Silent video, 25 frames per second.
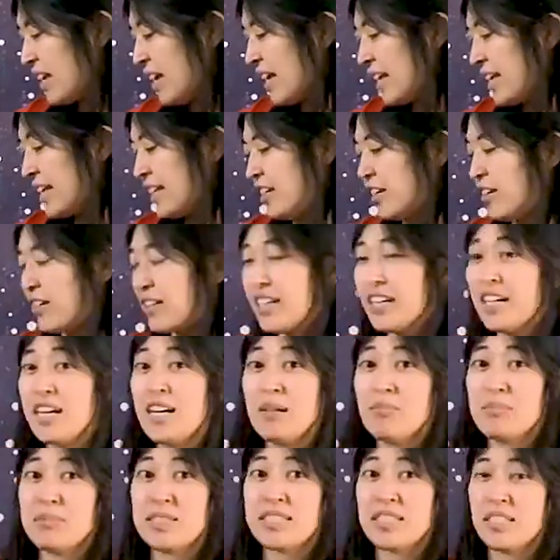Here
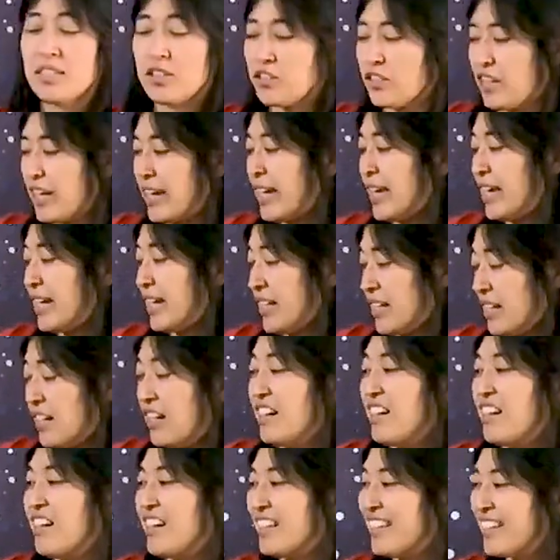comes the gray
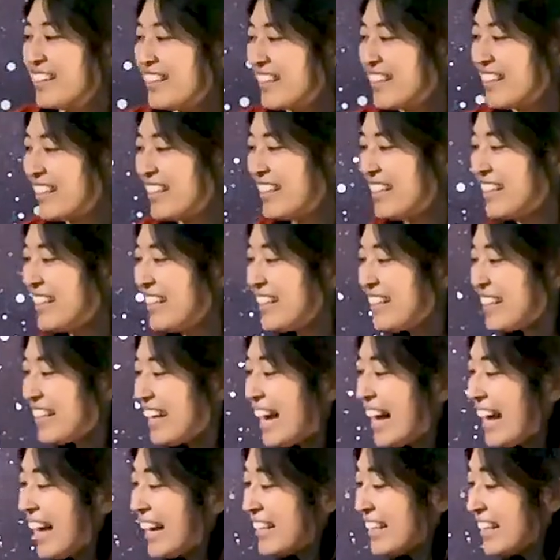car,
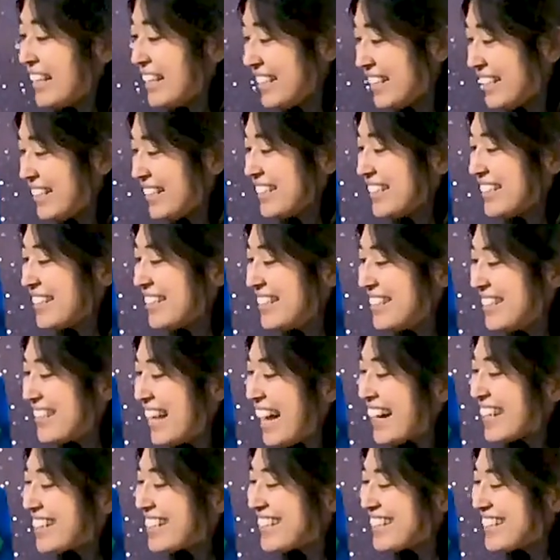clickety-clack, he's
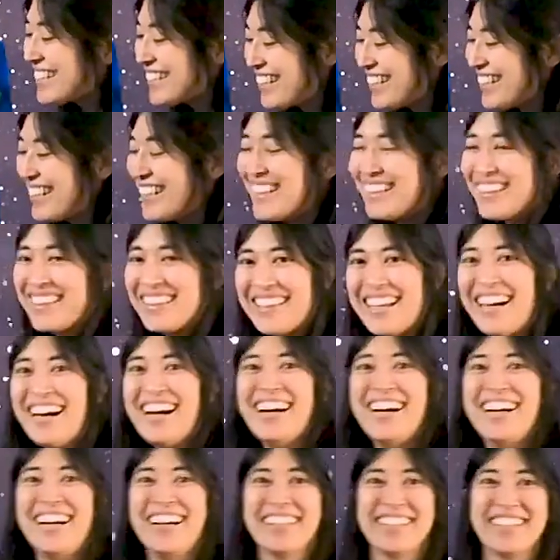next in
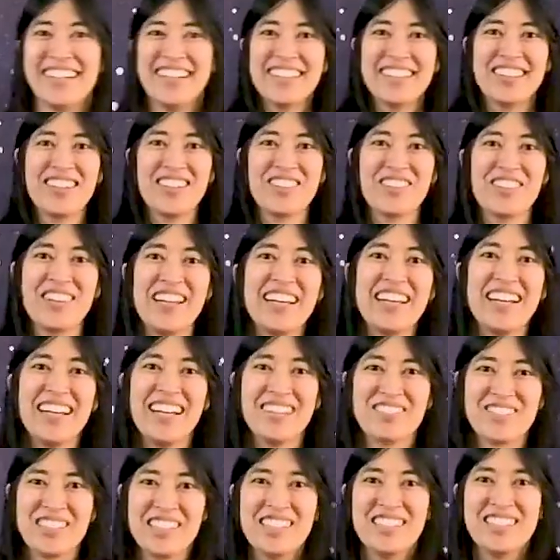line on the
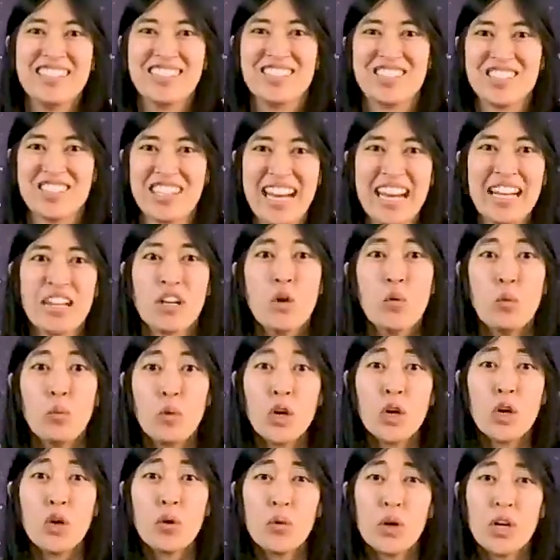railroad track.
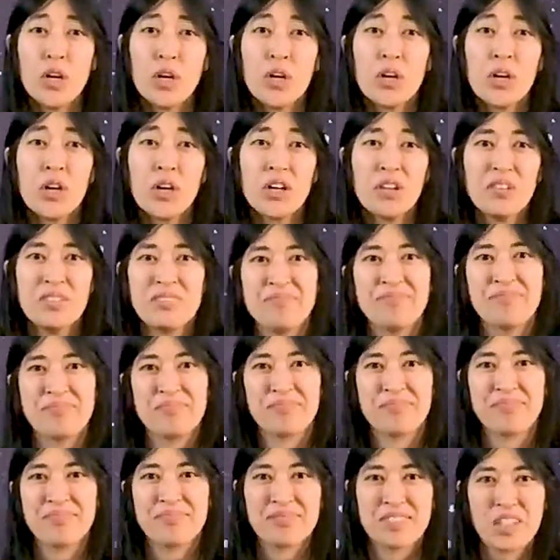Woo-woo,
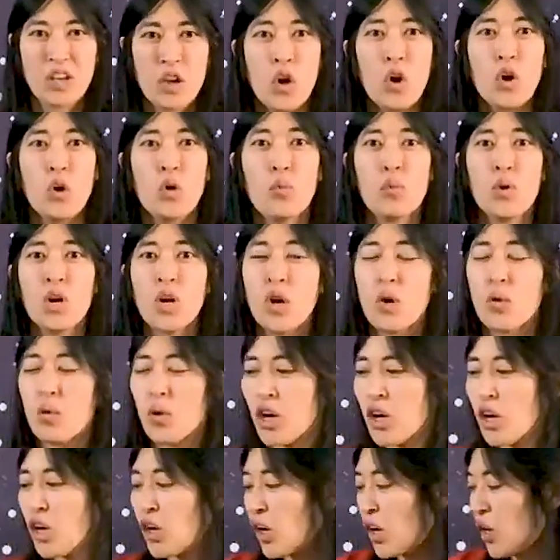
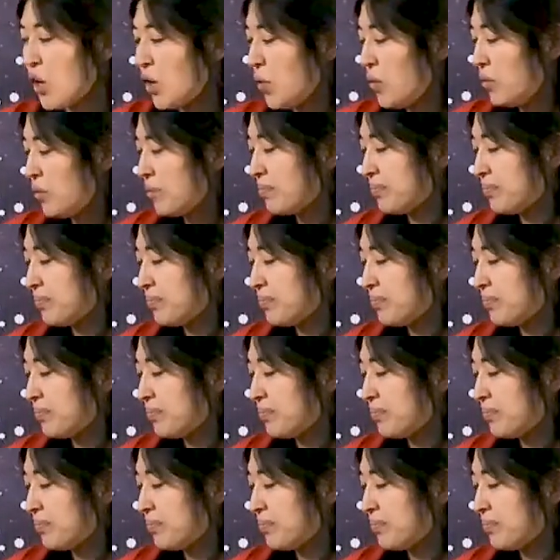woo-woo.